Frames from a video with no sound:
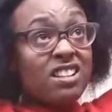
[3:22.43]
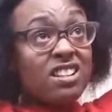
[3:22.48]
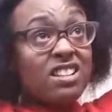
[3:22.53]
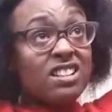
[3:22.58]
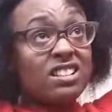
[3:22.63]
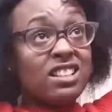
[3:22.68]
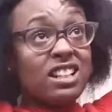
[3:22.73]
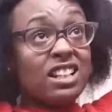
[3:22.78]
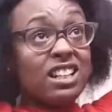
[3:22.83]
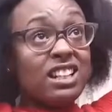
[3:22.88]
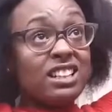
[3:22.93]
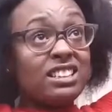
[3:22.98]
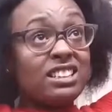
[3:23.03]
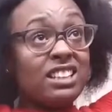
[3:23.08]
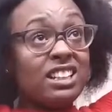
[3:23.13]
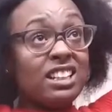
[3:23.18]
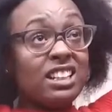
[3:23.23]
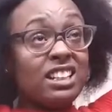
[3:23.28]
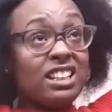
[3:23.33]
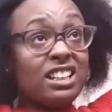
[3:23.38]
Because like I
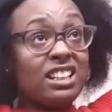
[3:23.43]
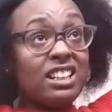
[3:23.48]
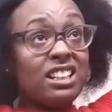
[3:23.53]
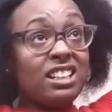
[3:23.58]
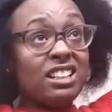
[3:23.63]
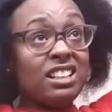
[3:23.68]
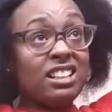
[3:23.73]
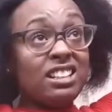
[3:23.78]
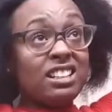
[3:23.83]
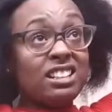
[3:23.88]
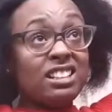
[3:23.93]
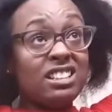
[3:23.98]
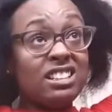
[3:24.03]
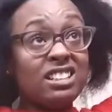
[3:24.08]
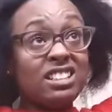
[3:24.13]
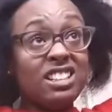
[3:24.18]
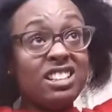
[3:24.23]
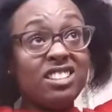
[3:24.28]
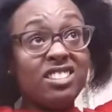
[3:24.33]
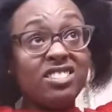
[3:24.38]
said, it
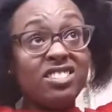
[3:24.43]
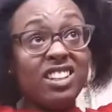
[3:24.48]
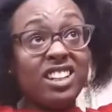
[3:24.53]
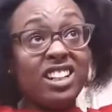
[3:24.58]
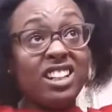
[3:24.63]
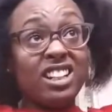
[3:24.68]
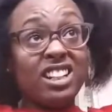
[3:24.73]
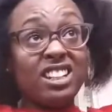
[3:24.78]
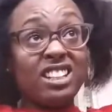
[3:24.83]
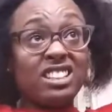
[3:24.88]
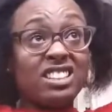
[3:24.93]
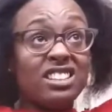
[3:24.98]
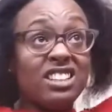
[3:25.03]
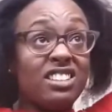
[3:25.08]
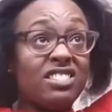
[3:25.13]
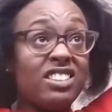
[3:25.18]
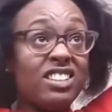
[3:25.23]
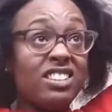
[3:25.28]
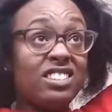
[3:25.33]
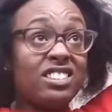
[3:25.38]
is raining and
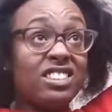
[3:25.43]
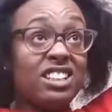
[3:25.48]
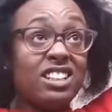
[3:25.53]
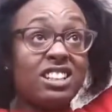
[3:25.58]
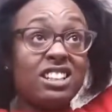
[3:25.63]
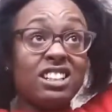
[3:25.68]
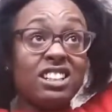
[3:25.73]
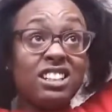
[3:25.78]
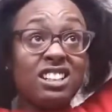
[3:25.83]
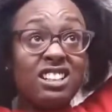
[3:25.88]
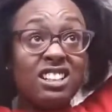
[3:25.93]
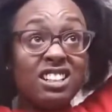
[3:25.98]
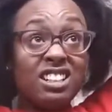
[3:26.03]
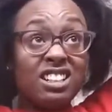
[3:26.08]
stuff outside.